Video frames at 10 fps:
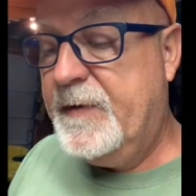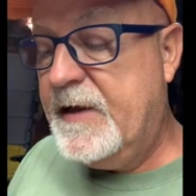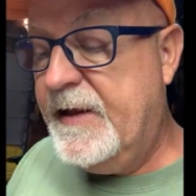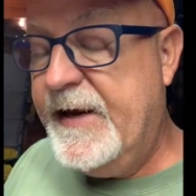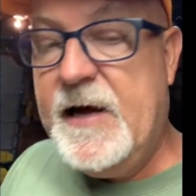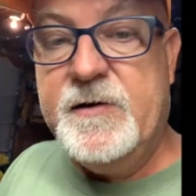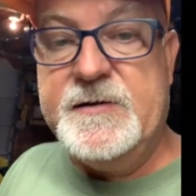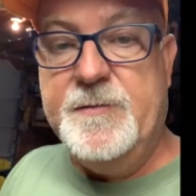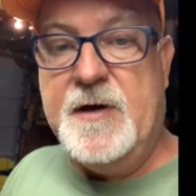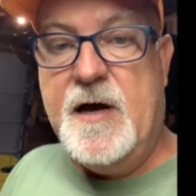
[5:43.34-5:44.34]
clean out
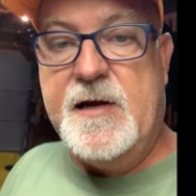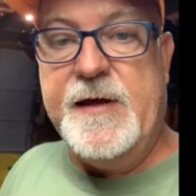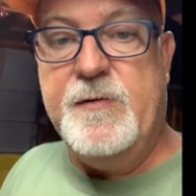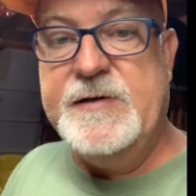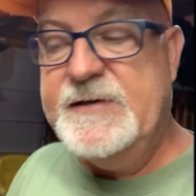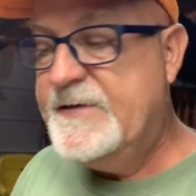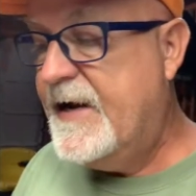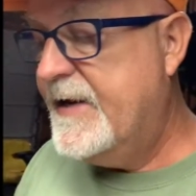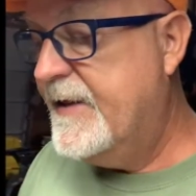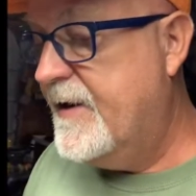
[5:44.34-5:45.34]
some gunk that was
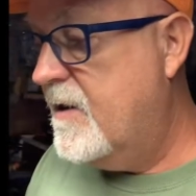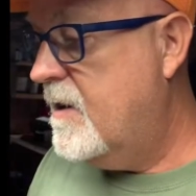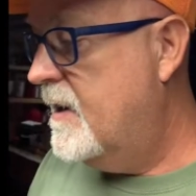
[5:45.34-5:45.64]
inside of there